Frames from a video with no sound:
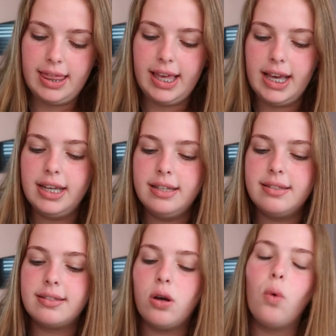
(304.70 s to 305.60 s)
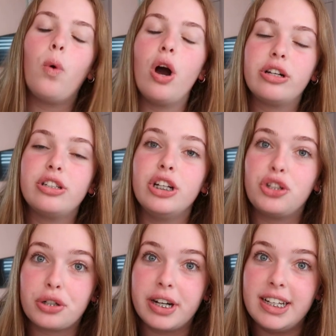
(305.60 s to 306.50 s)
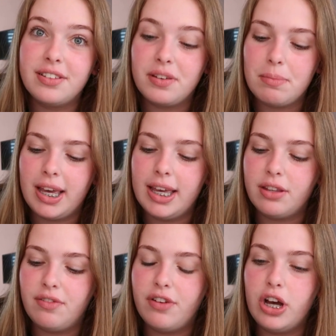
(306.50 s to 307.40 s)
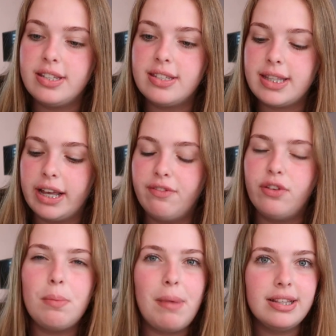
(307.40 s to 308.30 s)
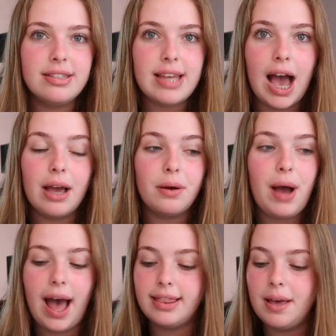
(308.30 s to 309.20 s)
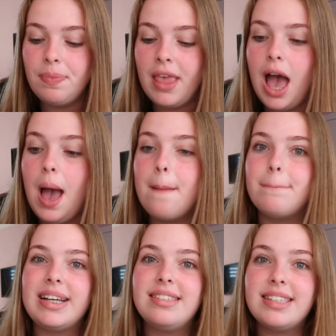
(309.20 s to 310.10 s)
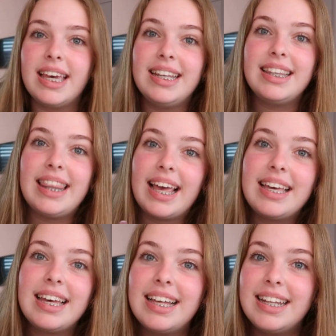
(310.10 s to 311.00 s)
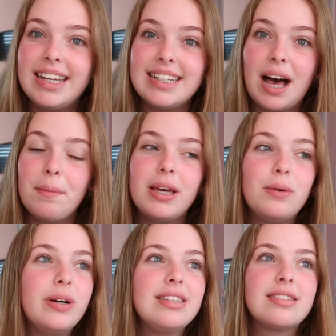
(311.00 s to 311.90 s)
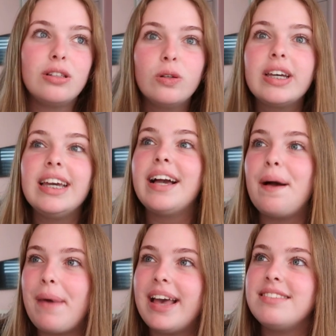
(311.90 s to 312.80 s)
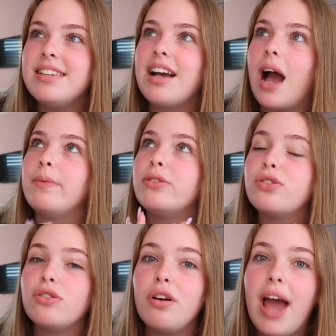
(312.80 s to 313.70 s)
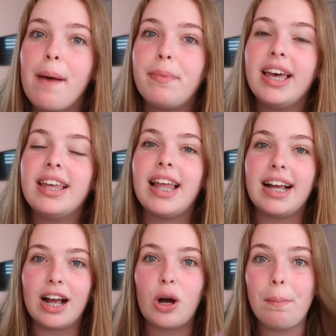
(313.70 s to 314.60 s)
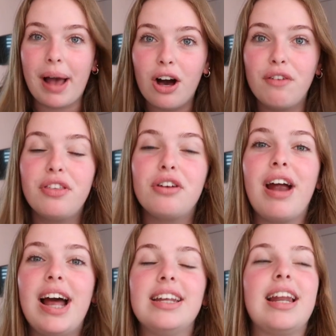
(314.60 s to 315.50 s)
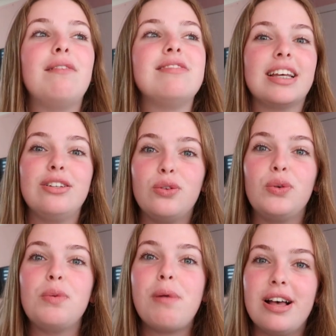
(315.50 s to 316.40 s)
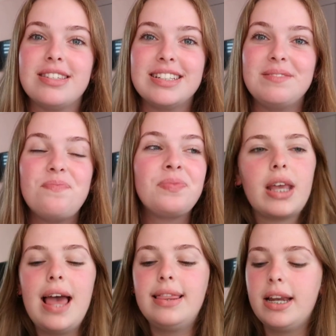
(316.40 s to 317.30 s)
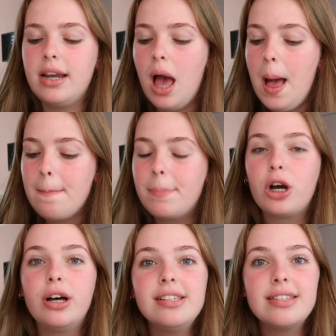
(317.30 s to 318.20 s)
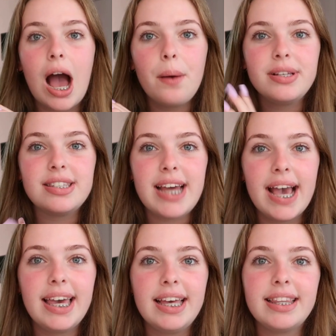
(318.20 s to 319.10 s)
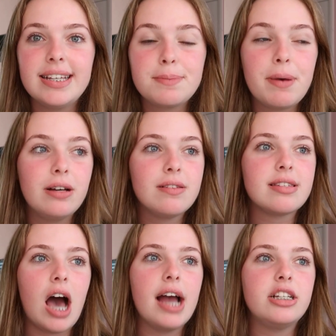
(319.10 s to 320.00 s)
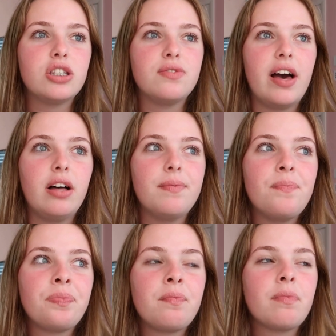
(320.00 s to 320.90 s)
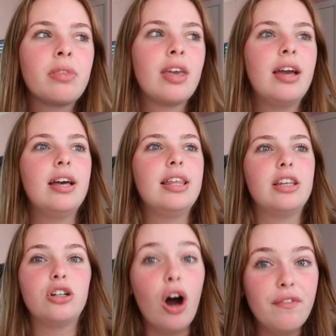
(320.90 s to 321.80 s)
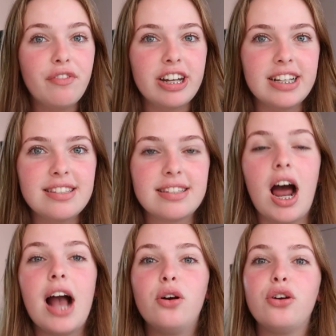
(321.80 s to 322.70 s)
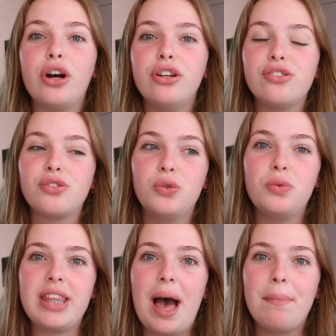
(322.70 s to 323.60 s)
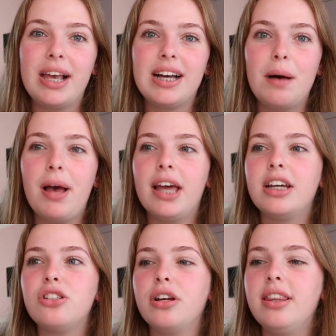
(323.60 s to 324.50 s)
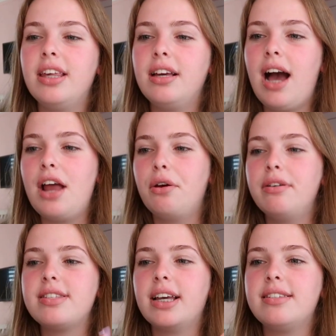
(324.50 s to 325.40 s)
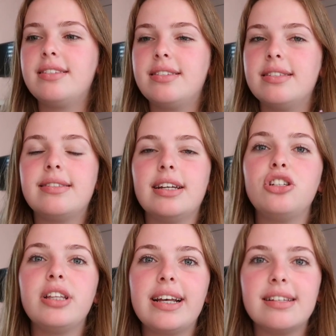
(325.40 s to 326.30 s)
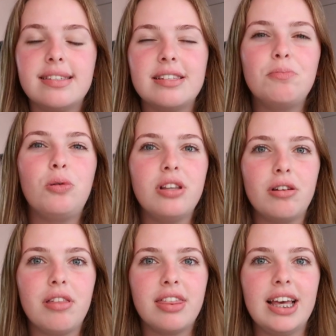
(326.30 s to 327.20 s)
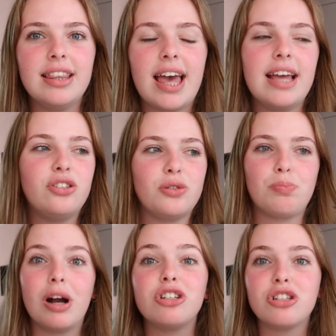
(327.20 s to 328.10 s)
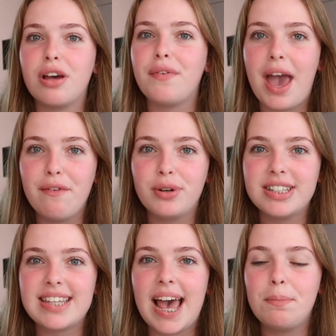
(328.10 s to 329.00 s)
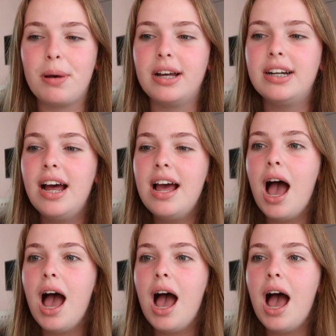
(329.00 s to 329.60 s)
these worked a treat for me. In the first like few months I had them, my skin like cleared up. It was looking amazing. I was so happy. Like I got back off the ground and I was like a new person. And then because I was taking these pills, I just felt the confidence that I could go to school without makeup. And I don't think, I know it's like such a like a simple little thing that just brushes over everyone's head, but